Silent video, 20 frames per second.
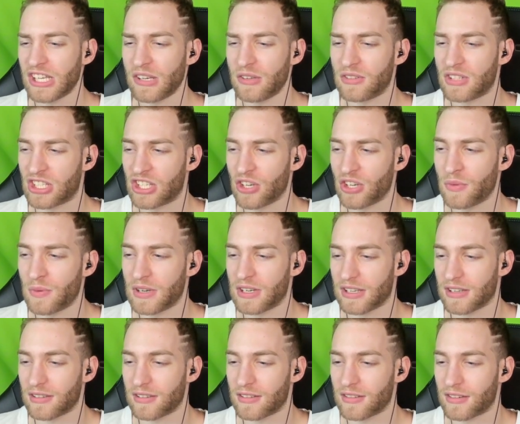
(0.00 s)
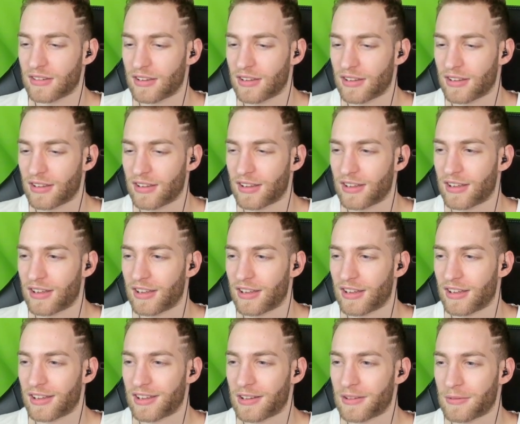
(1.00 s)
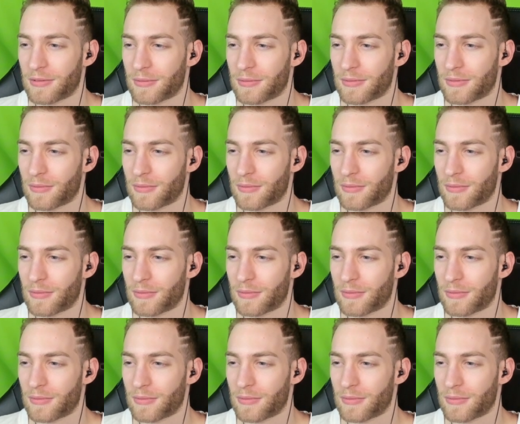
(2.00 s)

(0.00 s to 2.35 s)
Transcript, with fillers: you doing? Never talk when it matters.